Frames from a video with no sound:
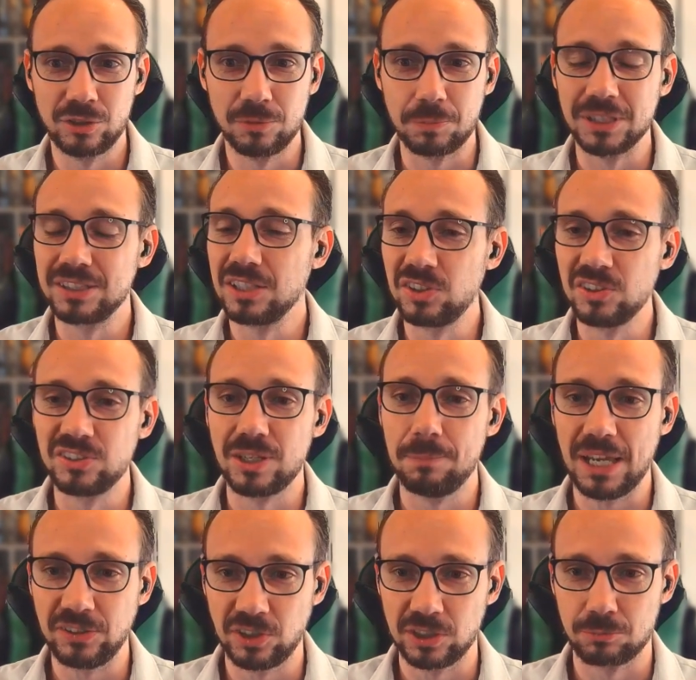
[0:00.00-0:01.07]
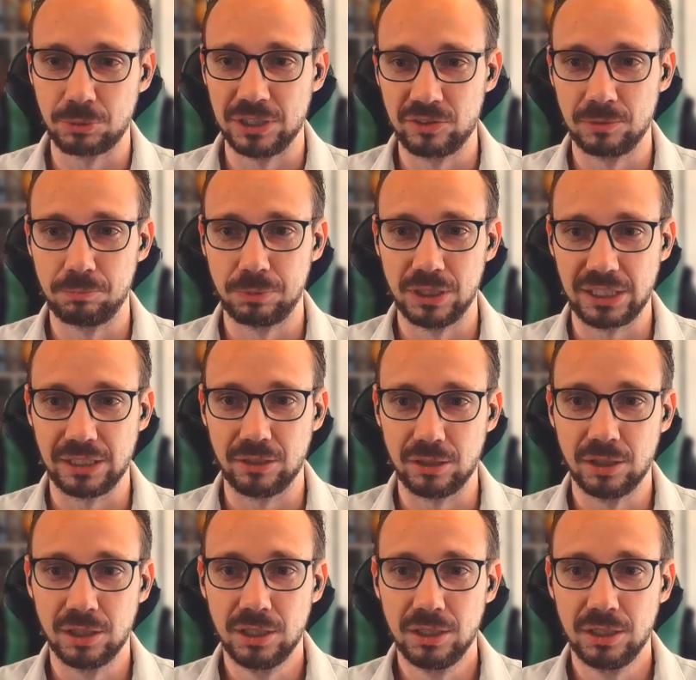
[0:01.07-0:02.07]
but this is the basic principle here.